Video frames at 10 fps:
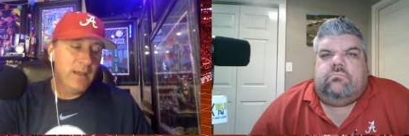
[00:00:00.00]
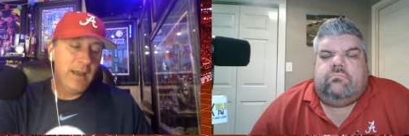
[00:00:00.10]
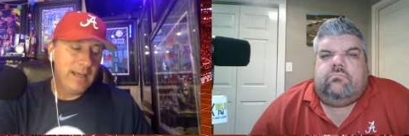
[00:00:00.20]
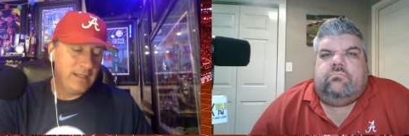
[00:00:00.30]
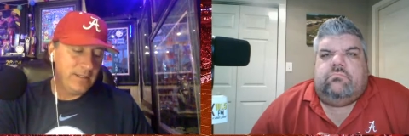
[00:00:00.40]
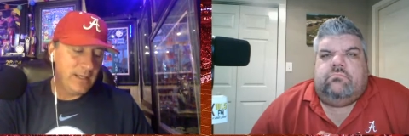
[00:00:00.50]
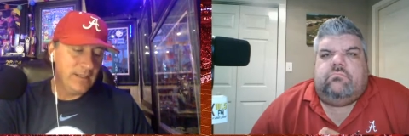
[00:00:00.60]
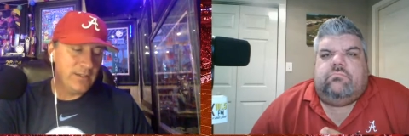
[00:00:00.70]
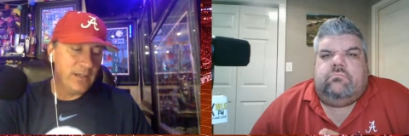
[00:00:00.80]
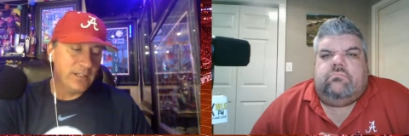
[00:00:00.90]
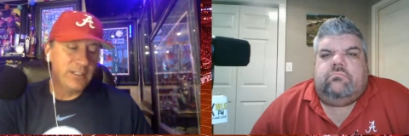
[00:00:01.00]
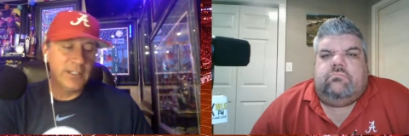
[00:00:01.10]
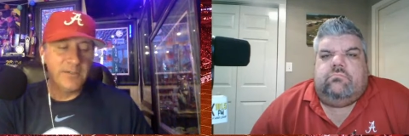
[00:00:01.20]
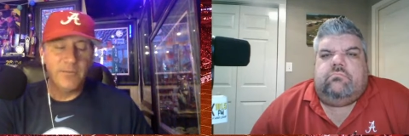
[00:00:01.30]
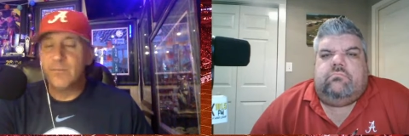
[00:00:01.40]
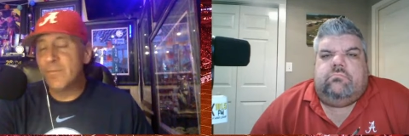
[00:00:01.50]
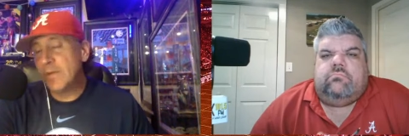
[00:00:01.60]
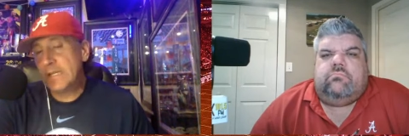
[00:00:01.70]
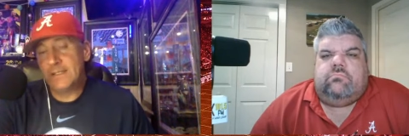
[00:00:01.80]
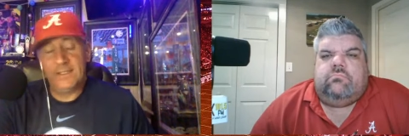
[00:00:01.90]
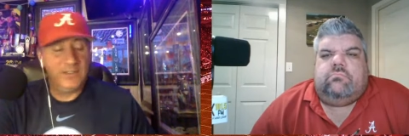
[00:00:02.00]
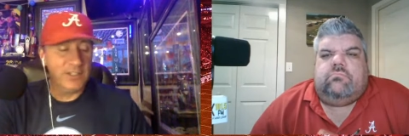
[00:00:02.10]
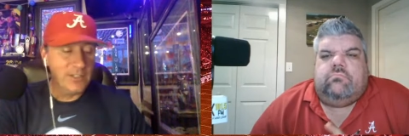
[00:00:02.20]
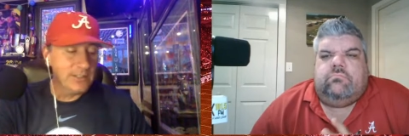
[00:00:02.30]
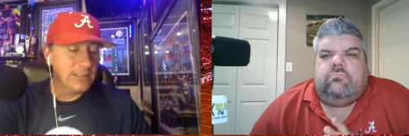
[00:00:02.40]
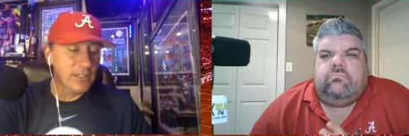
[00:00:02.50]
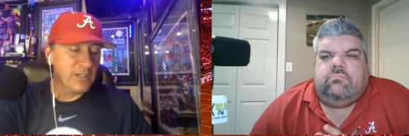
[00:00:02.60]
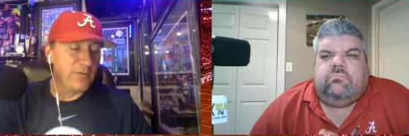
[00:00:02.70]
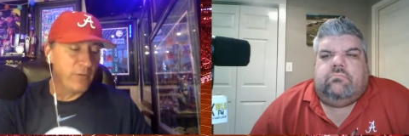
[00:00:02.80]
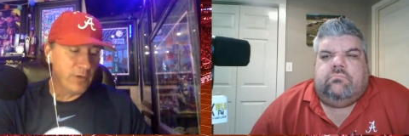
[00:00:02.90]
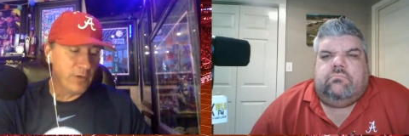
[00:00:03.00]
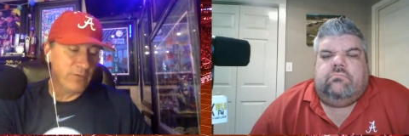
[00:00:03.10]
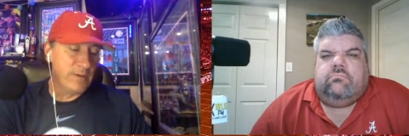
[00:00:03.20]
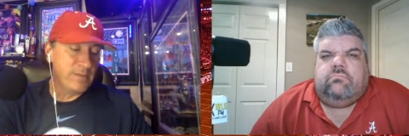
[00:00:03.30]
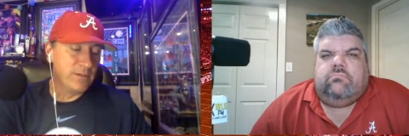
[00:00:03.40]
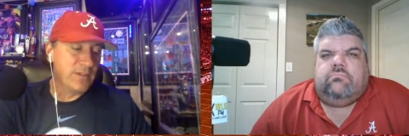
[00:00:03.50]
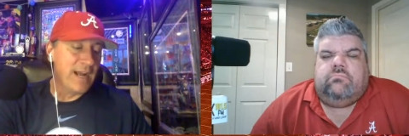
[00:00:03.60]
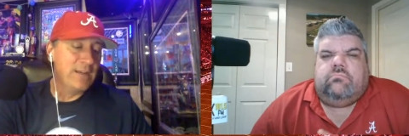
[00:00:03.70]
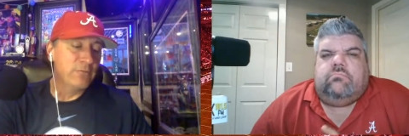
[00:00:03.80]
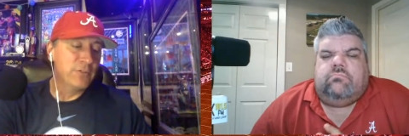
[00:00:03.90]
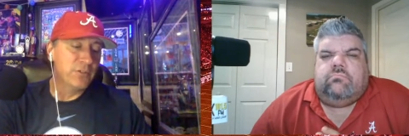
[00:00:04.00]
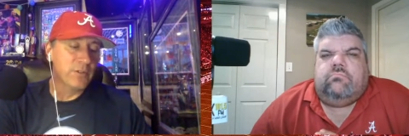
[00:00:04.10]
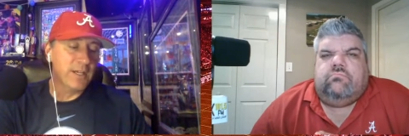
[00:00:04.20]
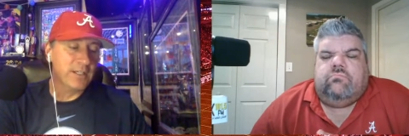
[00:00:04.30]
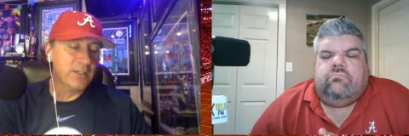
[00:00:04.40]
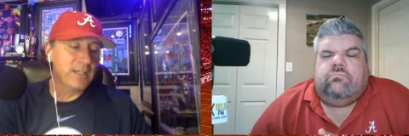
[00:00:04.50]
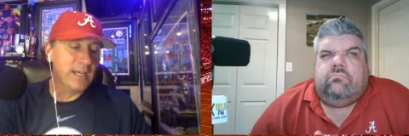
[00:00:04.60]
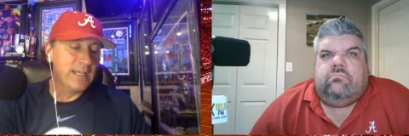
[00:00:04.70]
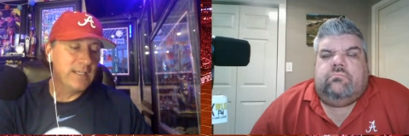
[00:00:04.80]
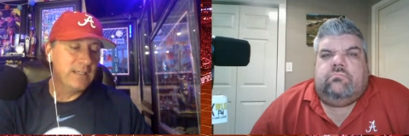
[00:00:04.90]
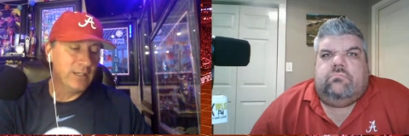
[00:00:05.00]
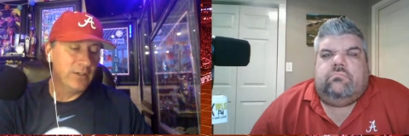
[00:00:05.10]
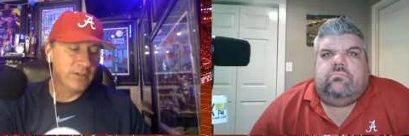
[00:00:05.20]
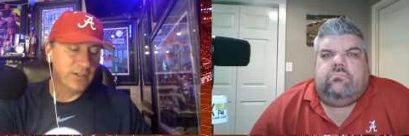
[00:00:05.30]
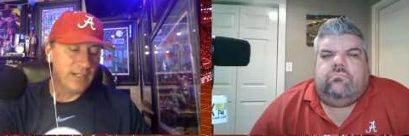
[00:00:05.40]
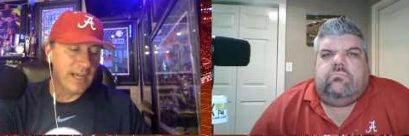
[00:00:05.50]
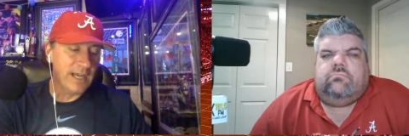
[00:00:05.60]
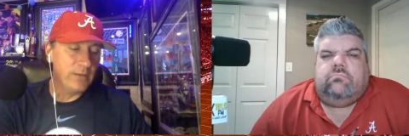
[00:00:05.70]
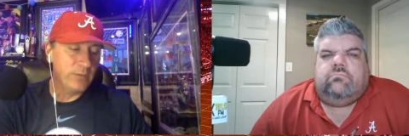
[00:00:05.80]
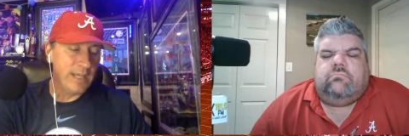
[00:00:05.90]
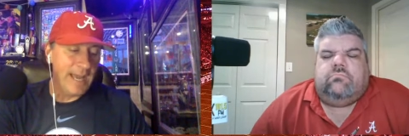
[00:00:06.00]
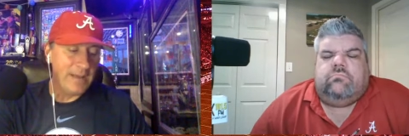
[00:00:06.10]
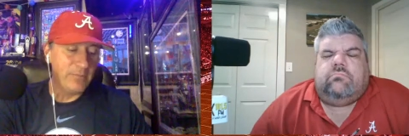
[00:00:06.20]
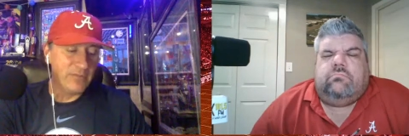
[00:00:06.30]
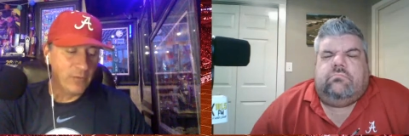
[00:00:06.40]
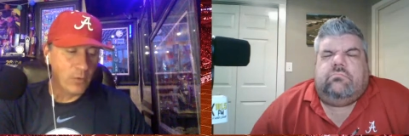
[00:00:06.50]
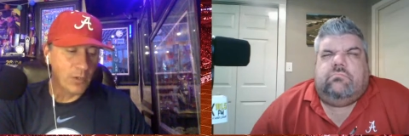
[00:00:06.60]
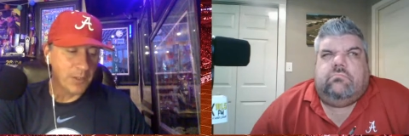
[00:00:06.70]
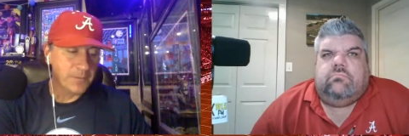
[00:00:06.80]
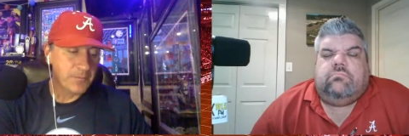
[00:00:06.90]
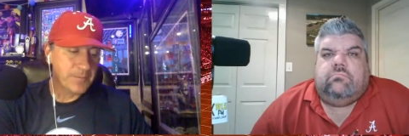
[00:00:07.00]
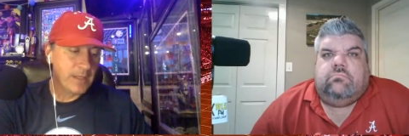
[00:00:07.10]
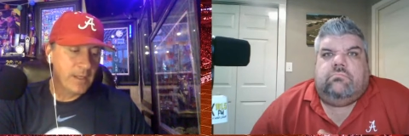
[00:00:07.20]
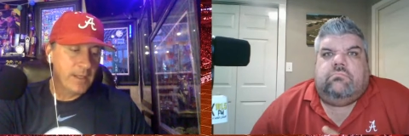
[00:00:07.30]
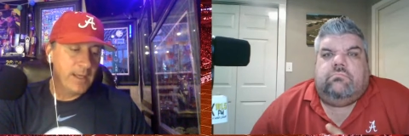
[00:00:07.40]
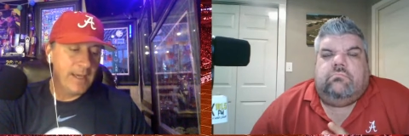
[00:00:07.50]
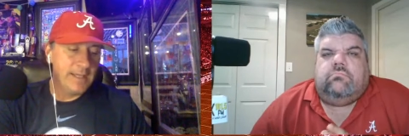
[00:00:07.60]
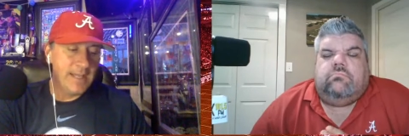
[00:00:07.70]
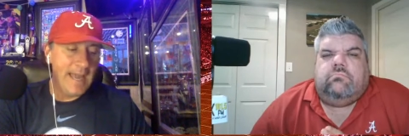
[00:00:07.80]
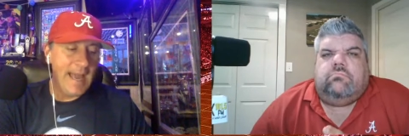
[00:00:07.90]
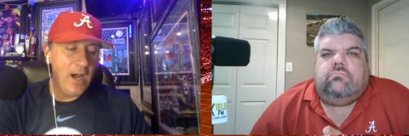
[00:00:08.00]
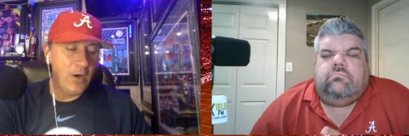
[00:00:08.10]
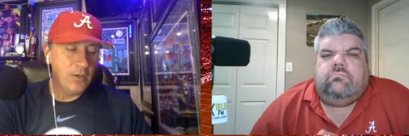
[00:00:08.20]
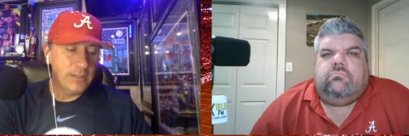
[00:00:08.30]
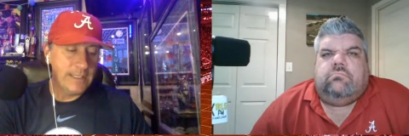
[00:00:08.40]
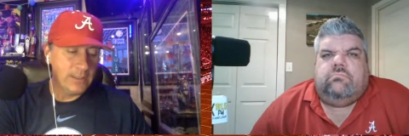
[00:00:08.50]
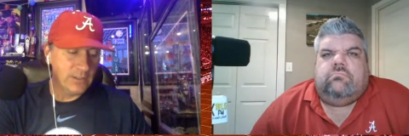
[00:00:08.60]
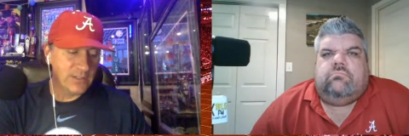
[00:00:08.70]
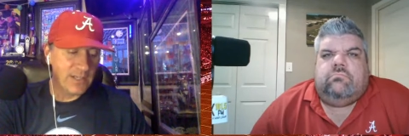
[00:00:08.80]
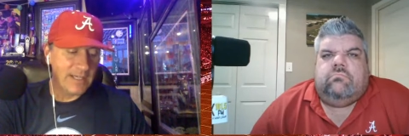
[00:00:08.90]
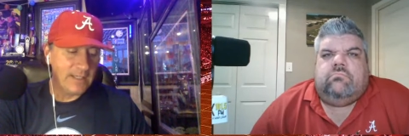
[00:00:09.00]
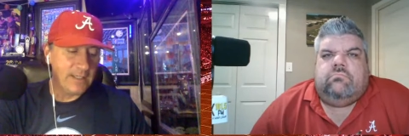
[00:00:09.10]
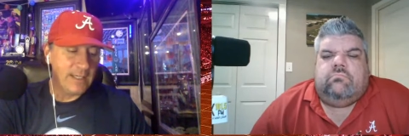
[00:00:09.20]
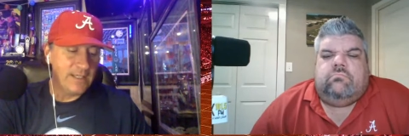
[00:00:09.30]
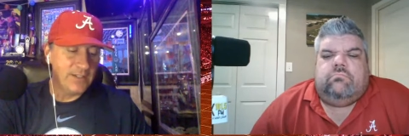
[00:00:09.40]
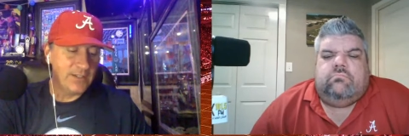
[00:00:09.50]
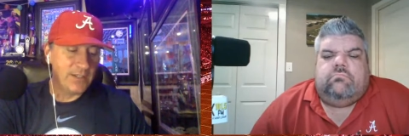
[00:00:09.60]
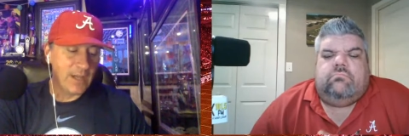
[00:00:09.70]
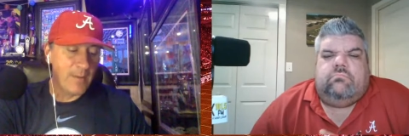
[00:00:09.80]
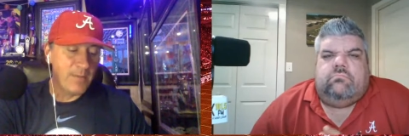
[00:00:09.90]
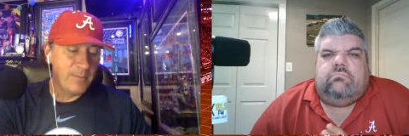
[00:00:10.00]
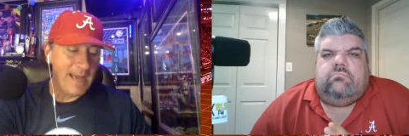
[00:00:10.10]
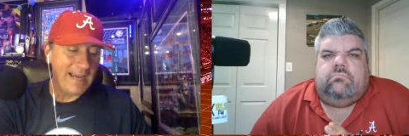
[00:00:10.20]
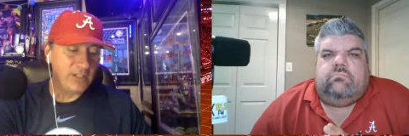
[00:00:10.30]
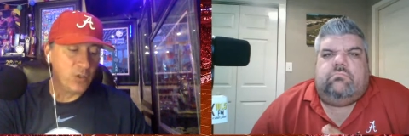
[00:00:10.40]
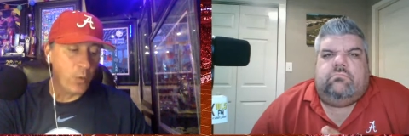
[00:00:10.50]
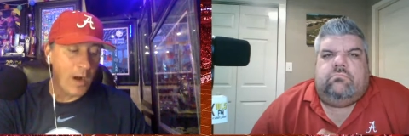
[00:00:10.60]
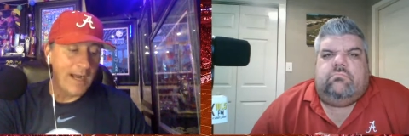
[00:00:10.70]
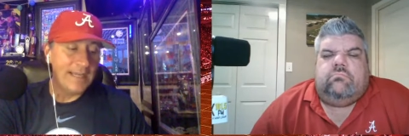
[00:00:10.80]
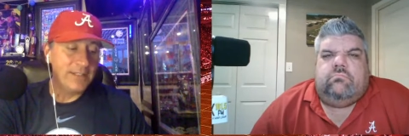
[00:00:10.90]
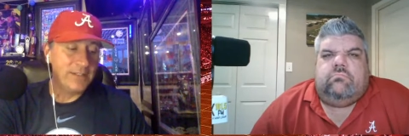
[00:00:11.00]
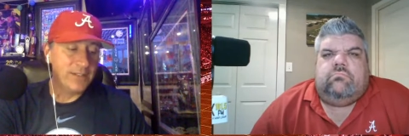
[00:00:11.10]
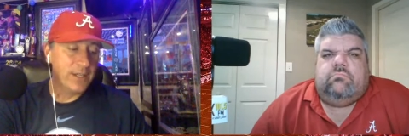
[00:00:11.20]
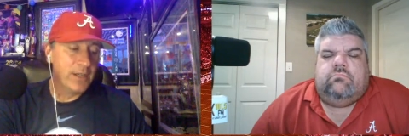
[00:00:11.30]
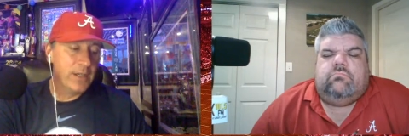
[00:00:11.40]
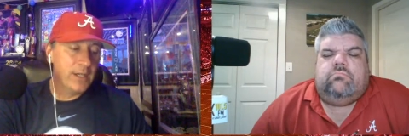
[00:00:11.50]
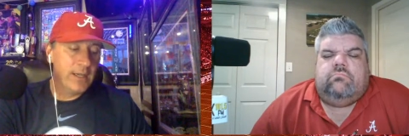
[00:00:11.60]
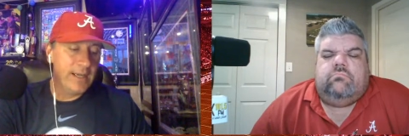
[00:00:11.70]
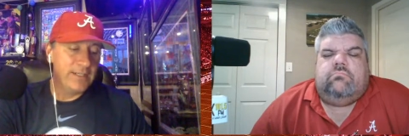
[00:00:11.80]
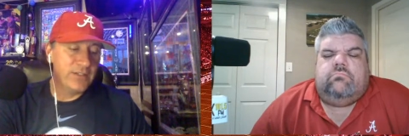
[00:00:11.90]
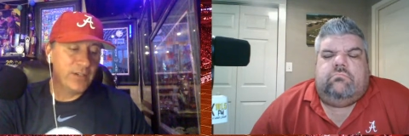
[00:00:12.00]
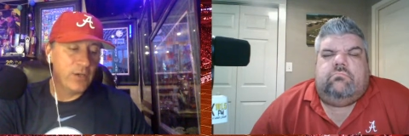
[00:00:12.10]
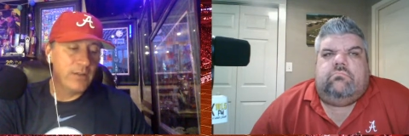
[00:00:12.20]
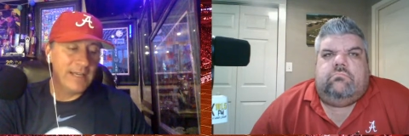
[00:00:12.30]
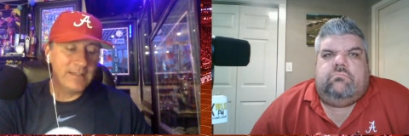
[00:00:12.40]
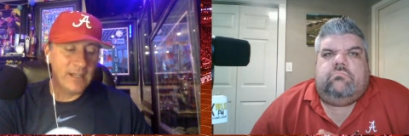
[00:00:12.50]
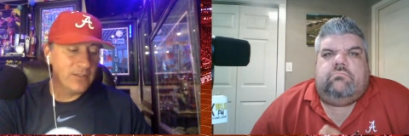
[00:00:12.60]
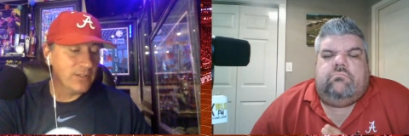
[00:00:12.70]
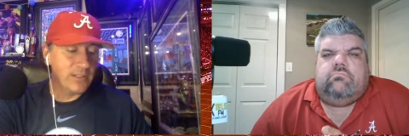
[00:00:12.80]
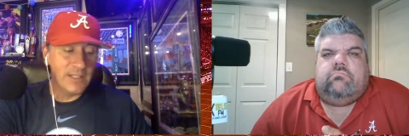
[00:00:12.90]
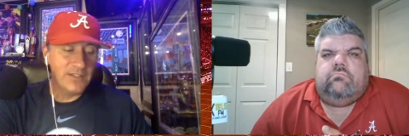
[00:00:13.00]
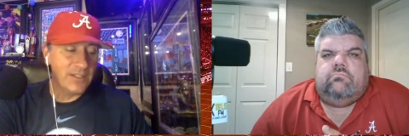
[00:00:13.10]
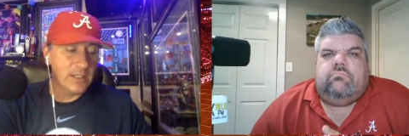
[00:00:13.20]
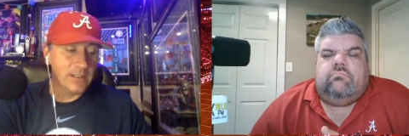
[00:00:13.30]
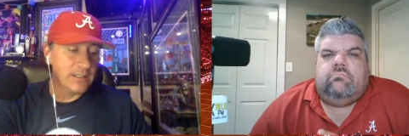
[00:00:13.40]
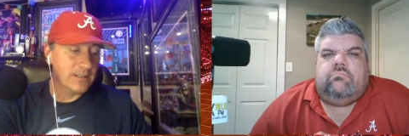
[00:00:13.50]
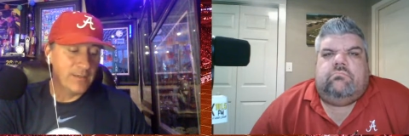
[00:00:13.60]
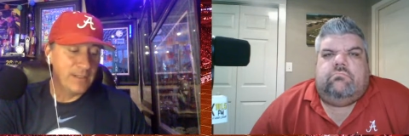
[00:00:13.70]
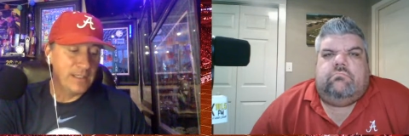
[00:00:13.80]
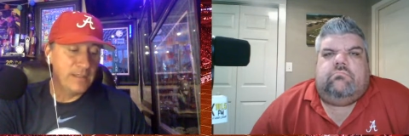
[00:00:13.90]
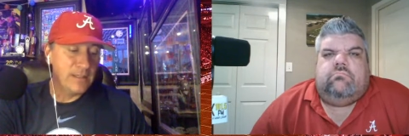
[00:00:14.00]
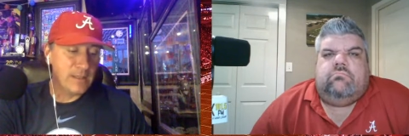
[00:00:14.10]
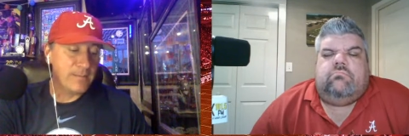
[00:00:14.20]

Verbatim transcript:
Speaker 1: and it's a good look for the Crimson Tide when you're like, okay, you know, here's a guy that we had before, and now it looks like he's coming back twice. And so that tells you that he's serious. I mean,